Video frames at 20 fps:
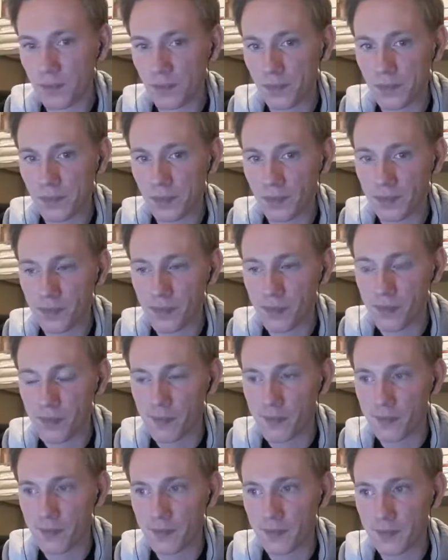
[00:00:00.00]
Hold on.
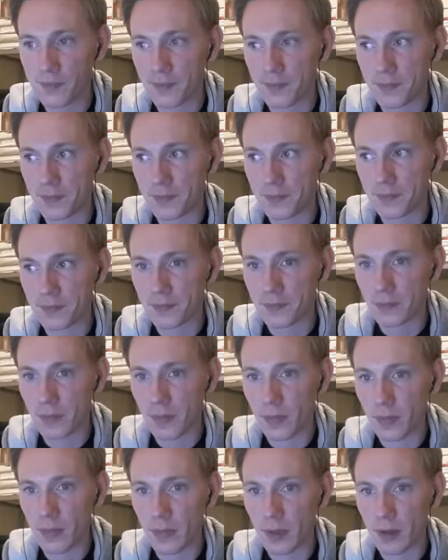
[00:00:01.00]
We
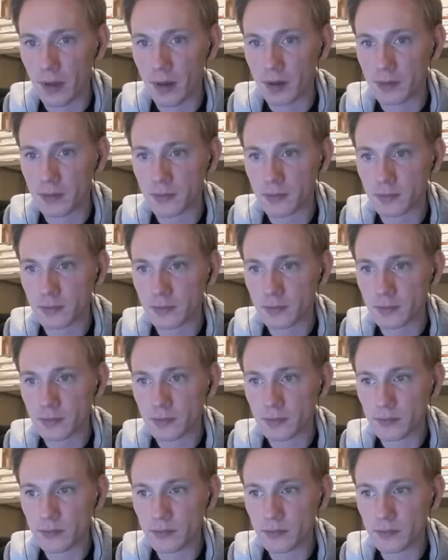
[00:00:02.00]
do
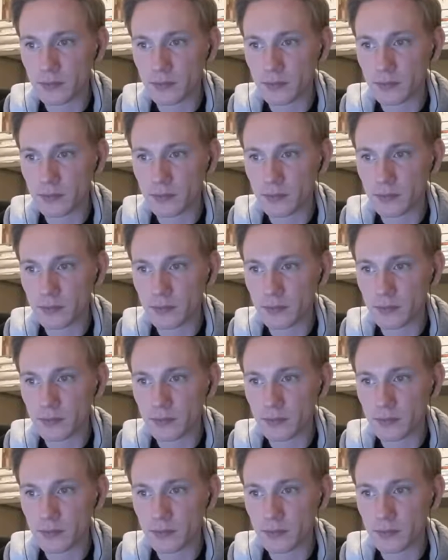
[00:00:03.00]
this.